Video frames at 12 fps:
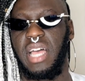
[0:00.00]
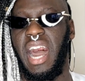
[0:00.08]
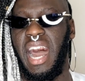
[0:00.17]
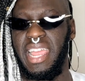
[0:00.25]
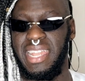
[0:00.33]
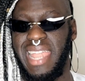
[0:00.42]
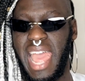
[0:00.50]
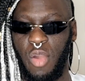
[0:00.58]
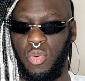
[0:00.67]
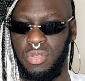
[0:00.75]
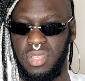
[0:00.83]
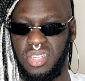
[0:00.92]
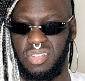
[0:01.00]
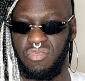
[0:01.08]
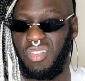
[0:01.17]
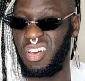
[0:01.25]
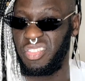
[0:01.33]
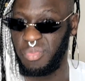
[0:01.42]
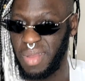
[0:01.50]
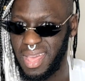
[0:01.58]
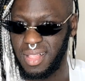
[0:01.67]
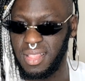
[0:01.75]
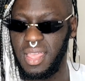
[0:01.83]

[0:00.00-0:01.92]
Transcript: I now audition rather well